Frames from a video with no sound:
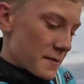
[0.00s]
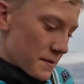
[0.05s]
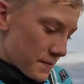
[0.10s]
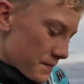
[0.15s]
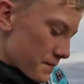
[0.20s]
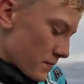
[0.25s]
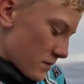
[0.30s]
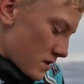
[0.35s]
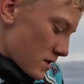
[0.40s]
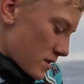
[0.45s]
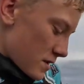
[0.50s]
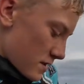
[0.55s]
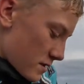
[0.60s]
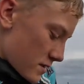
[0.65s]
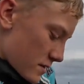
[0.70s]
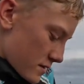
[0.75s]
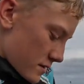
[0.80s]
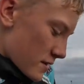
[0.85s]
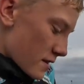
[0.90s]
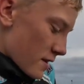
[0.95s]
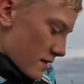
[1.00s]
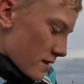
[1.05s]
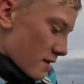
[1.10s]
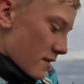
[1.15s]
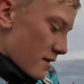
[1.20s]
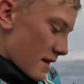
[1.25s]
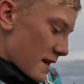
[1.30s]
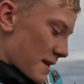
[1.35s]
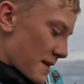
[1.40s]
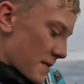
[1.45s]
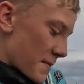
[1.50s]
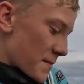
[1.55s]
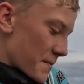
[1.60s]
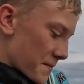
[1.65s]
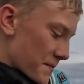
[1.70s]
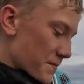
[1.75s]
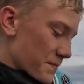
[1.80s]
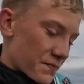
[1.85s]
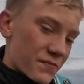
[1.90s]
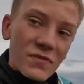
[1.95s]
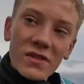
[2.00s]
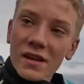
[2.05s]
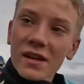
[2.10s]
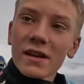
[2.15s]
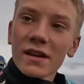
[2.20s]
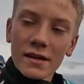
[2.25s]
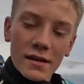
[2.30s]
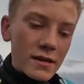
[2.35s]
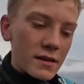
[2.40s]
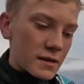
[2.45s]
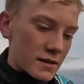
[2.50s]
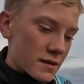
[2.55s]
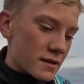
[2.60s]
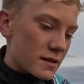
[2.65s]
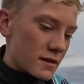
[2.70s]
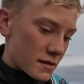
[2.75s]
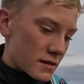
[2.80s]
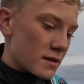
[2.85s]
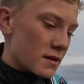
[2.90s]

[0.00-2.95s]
Well, you look good out there, and 1 lap at a time is all you can do.